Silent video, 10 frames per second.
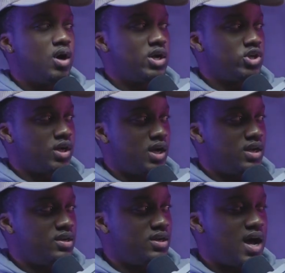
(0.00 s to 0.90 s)
honor
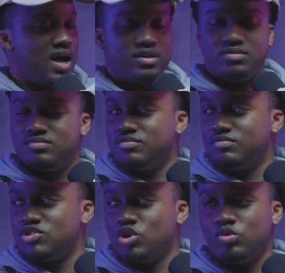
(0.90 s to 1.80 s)
God, not
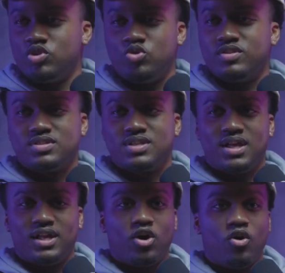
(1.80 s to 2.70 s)
so you can say
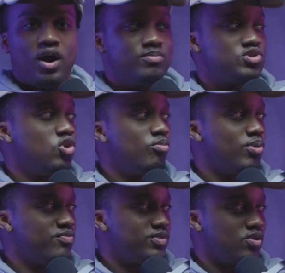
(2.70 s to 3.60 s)
like, oh, I'm so
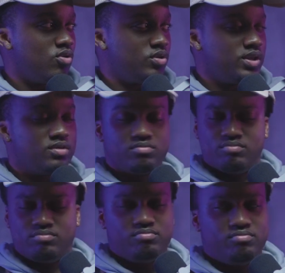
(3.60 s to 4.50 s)
perfect and holy,
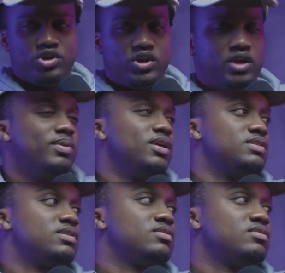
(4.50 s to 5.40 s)
you're in a good place.